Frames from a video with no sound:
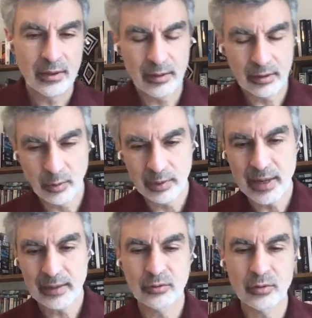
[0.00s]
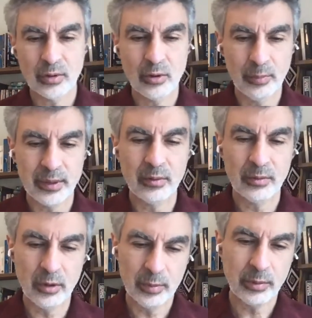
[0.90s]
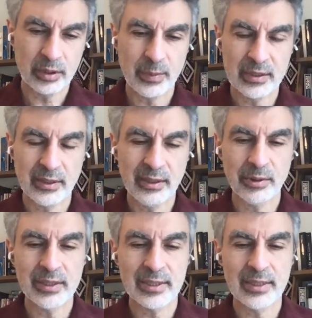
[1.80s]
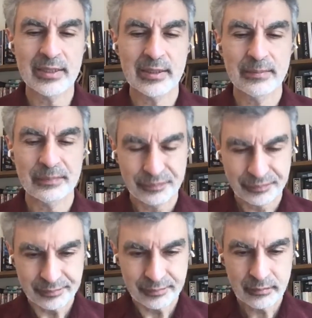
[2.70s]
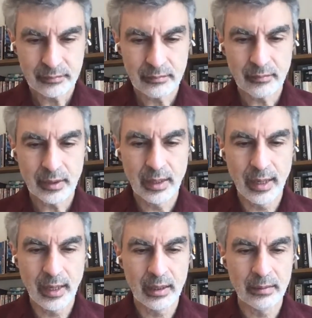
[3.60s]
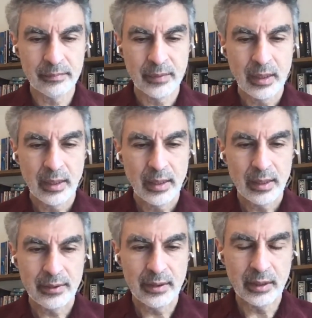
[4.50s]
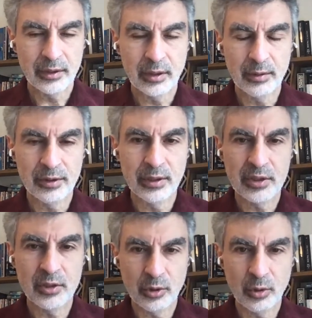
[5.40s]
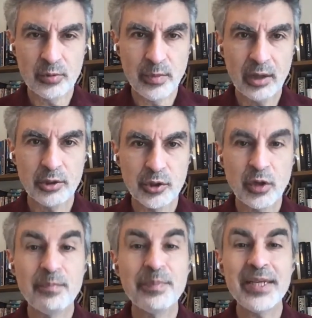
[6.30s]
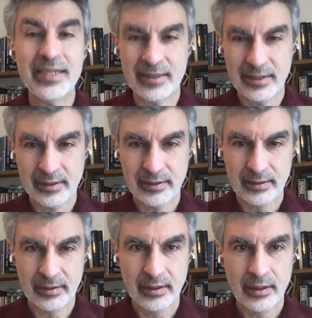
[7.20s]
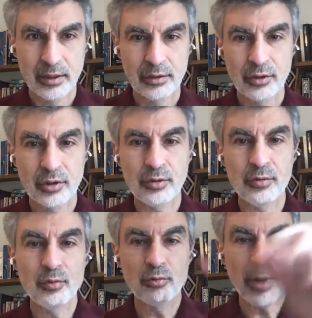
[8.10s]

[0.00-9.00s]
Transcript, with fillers: Uh, going back to the global, global workspace theory, it says um, the, the, the, th those modules compete to